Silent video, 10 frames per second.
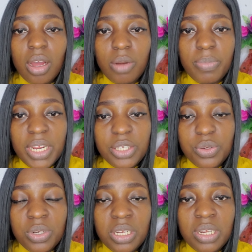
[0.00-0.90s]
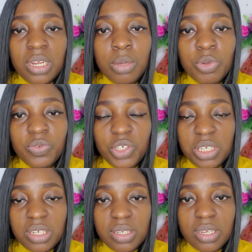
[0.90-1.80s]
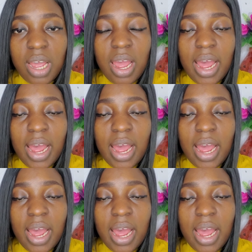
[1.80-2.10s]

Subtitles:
God bless you in the name of Jesus.